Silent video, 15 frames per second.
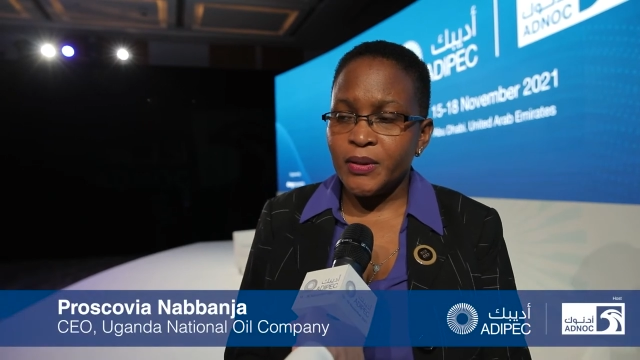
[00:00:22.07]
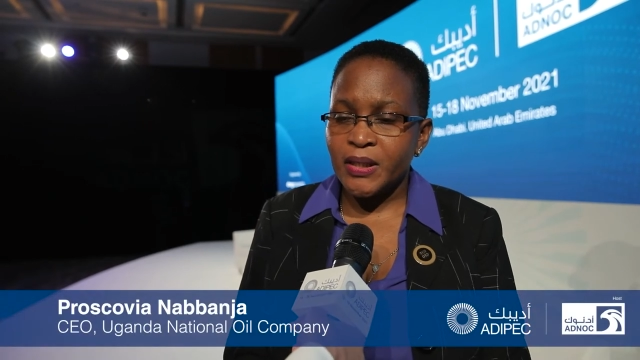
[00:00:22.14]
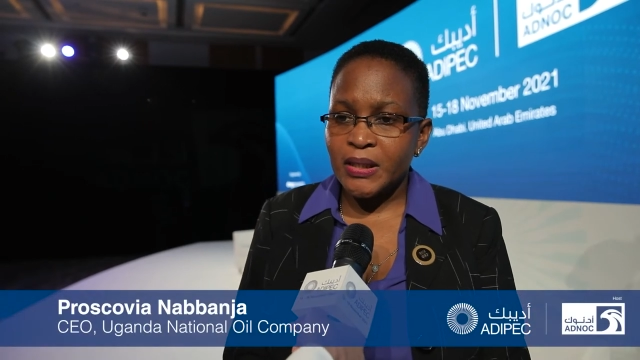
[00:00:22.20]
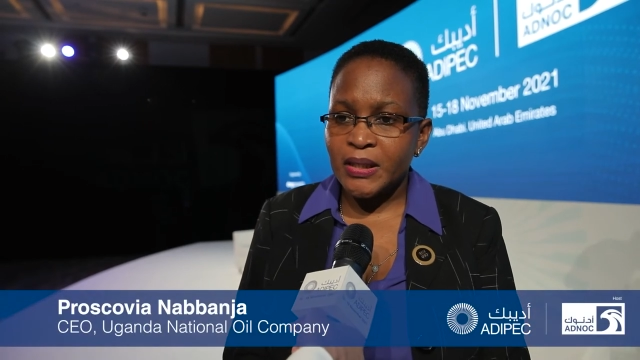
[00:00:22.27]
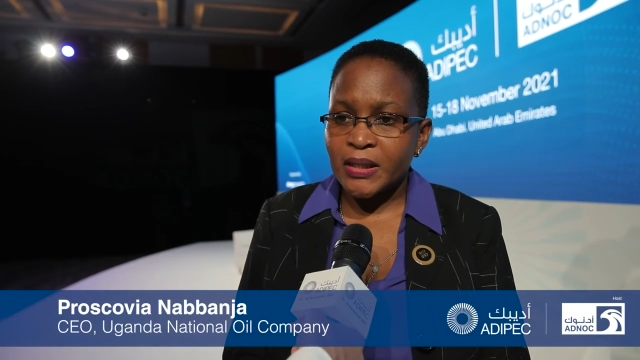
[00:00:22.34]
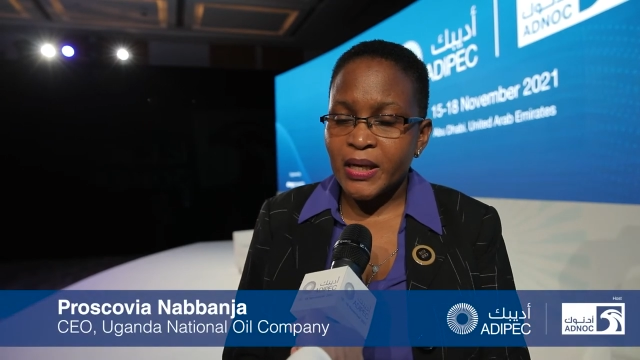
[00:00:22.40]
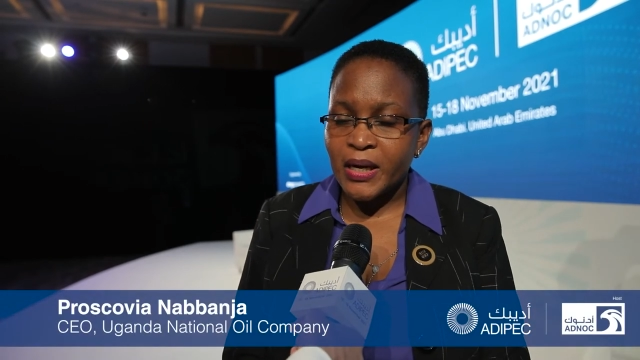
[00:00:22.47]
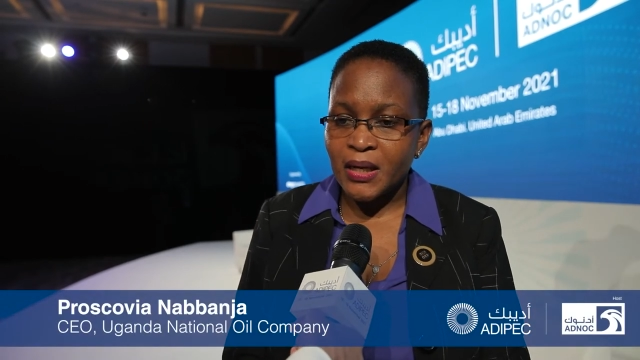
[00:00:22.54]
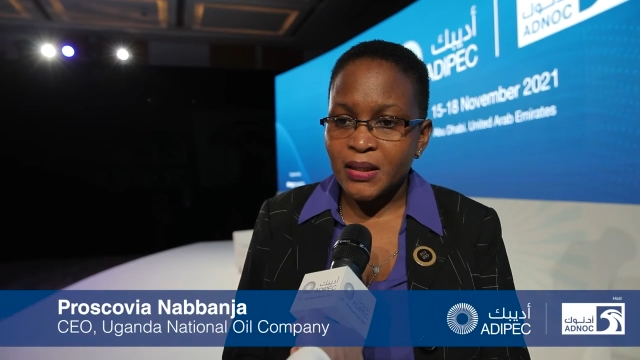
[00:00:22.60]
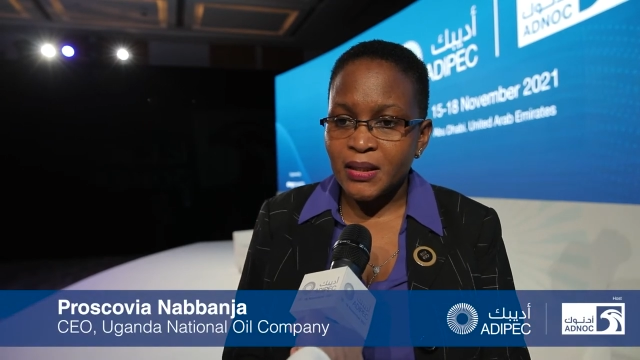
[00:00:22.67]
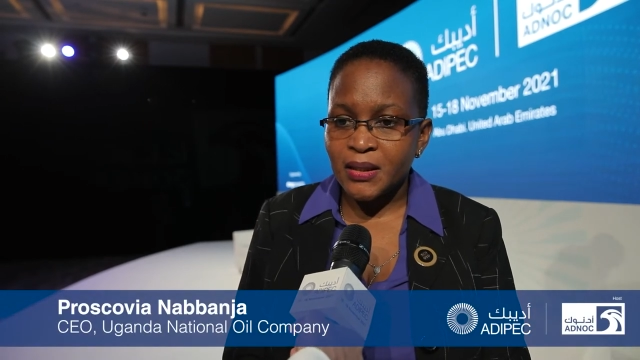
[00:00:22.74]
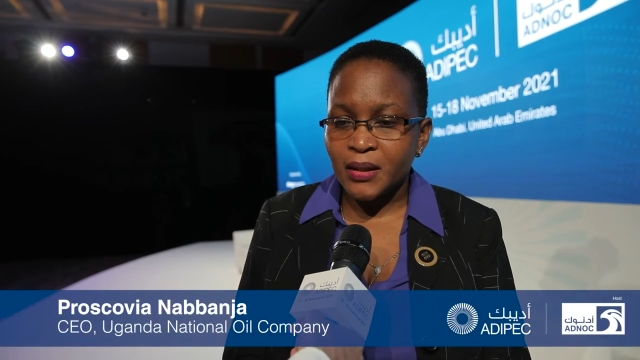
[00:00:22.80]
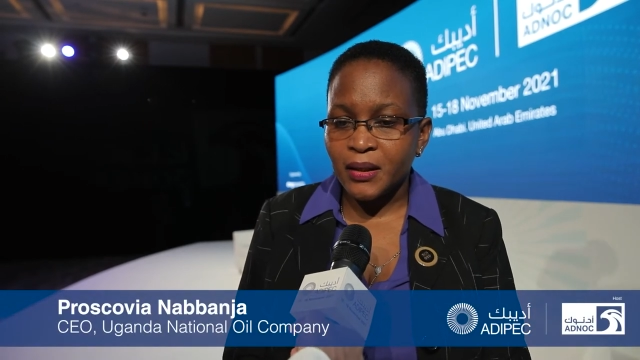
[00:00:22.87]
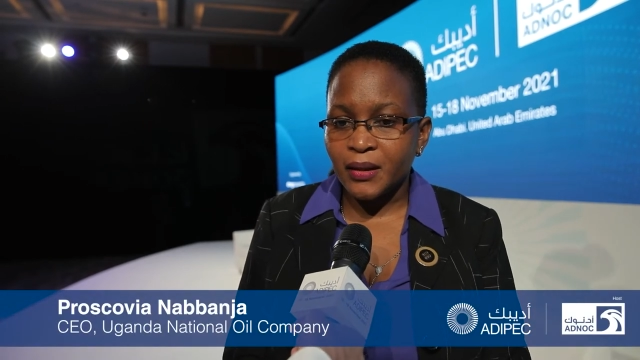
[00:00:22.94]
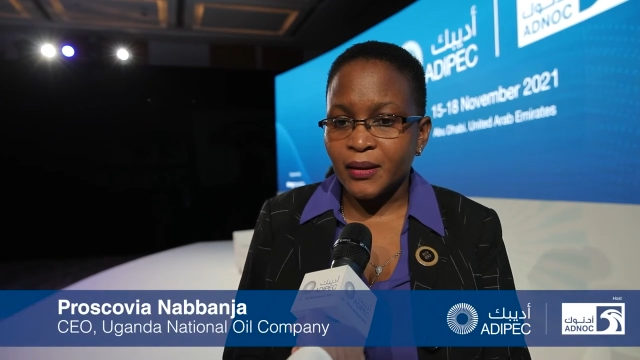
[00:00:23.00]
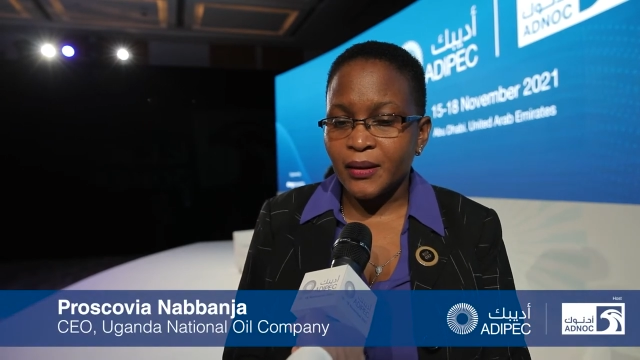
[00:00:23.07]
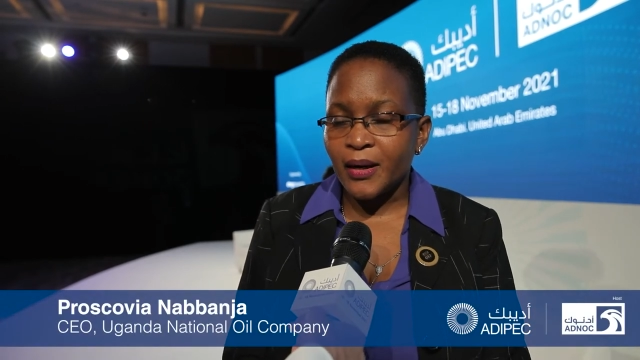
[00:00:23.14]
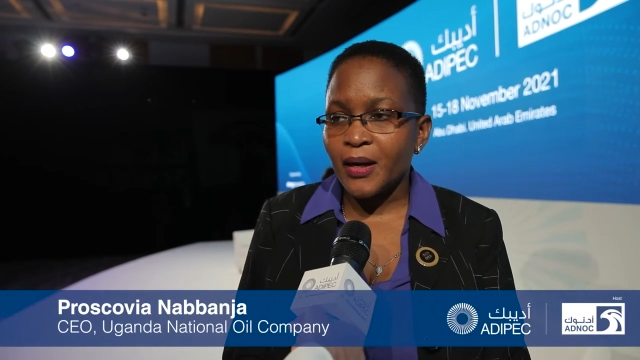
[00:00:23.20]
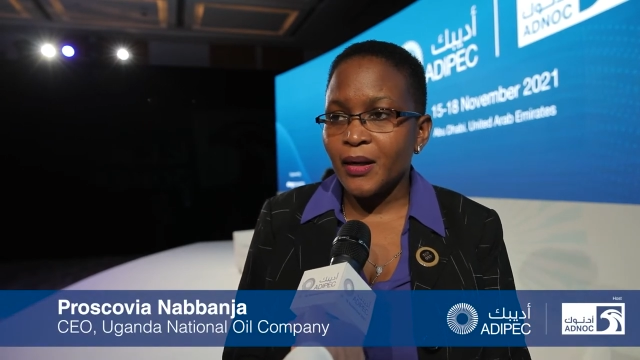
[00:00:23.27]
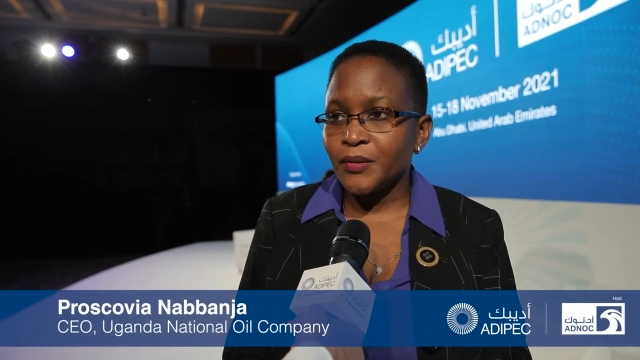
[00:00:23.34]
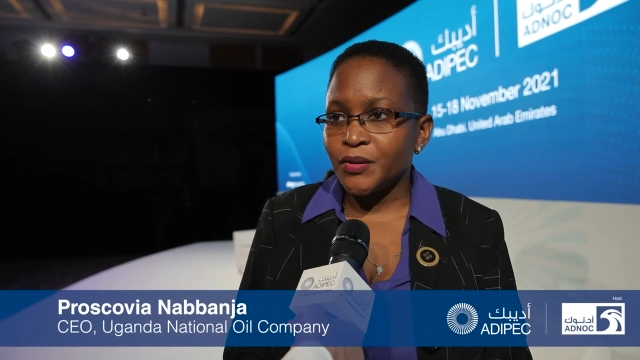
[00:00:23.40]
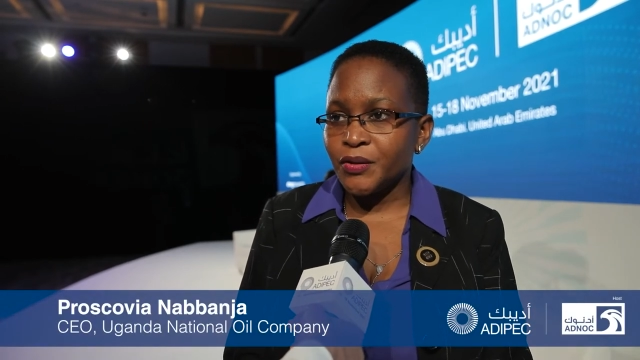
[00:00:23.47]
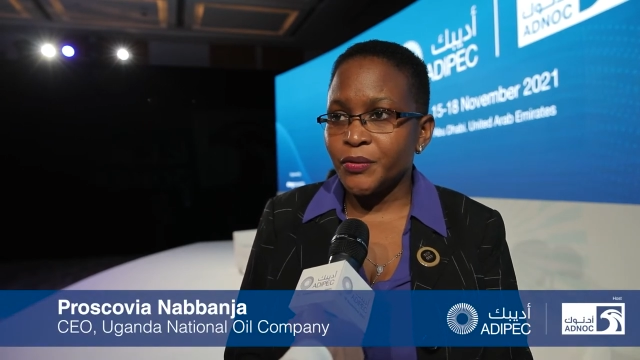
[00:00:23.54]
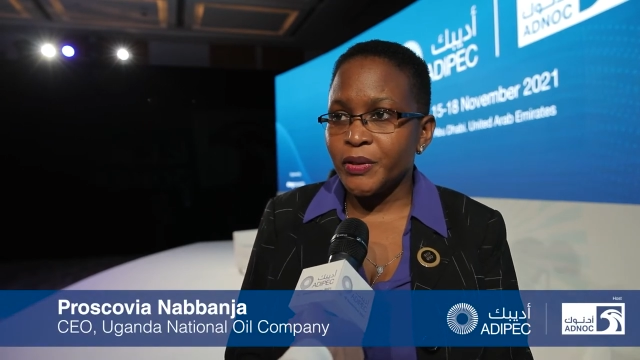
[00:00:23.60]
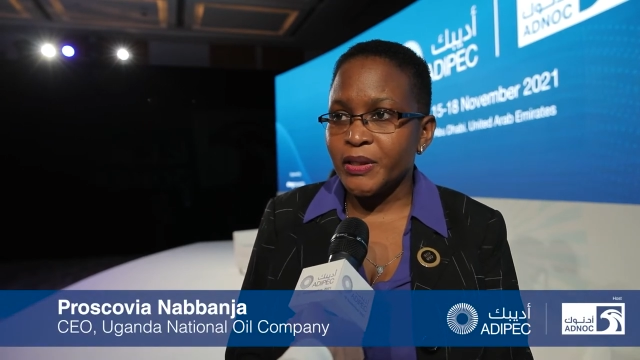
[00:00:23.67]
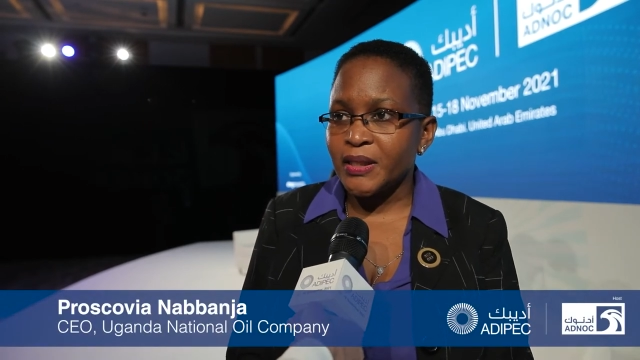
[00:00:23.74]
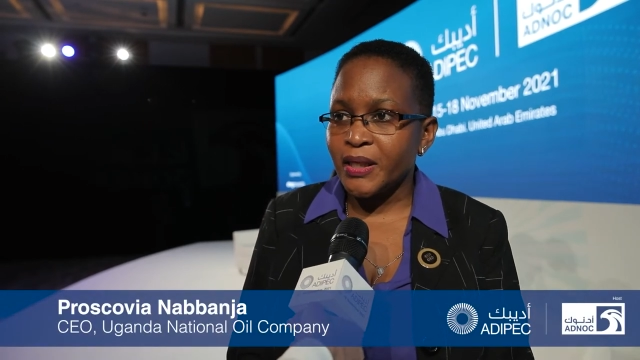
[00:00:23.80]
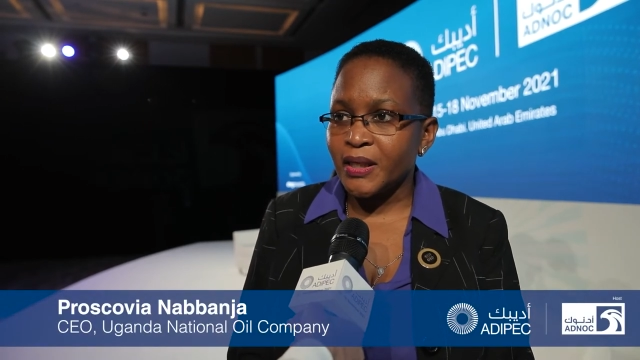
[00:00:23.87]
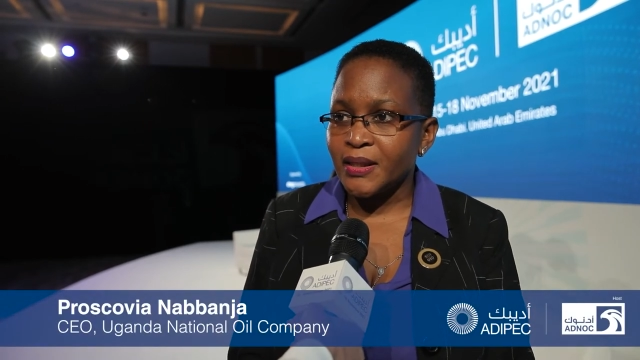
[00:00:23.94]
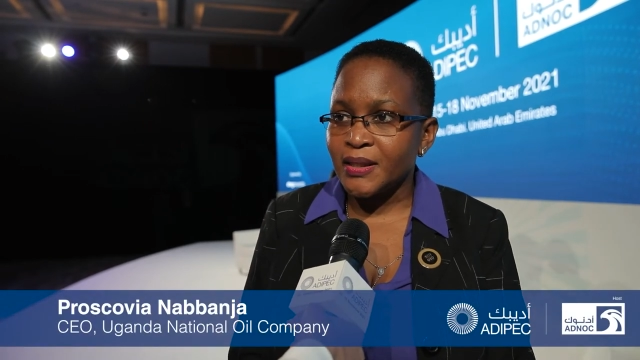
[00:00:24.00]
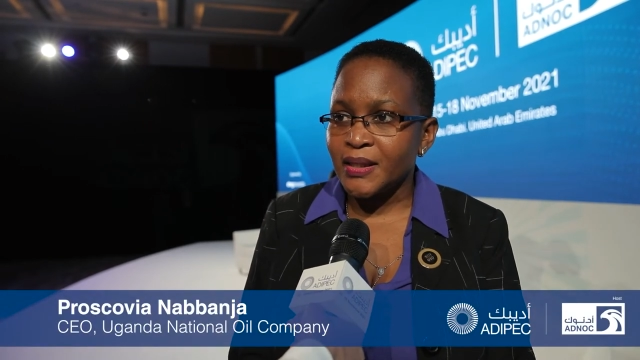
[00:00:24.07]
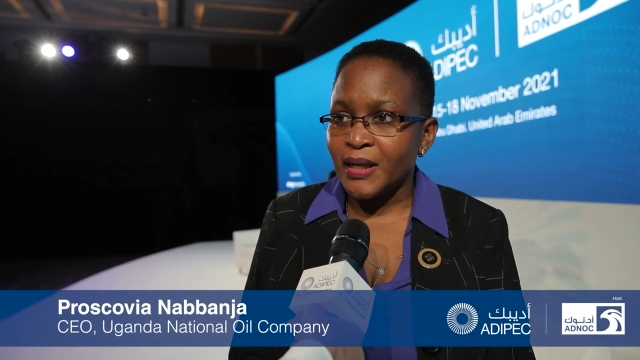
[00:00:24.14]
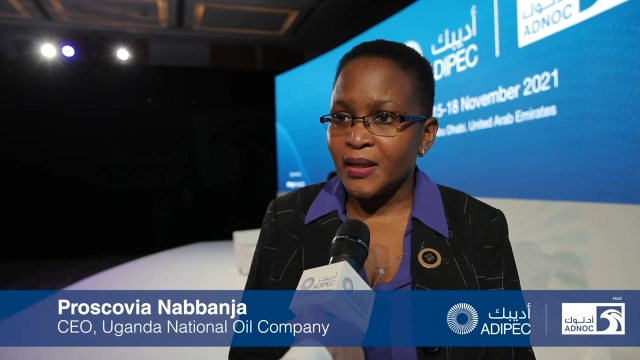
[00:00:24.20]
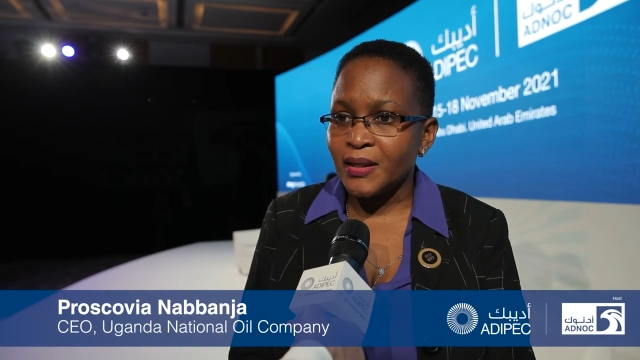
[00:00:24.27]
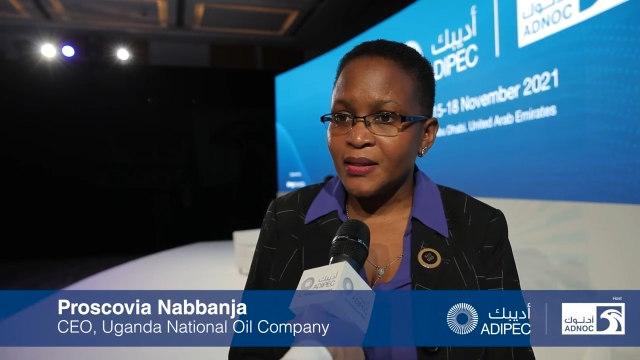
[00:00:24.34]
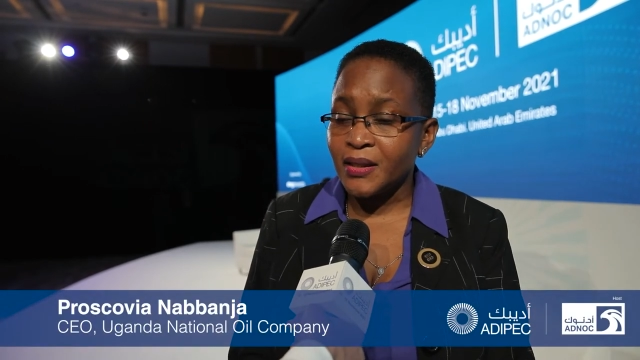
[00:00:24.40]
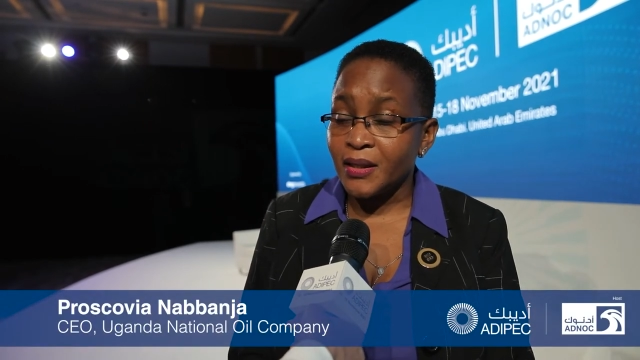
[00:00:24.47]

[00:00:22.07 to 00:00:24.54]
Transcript: discussing how to retain talent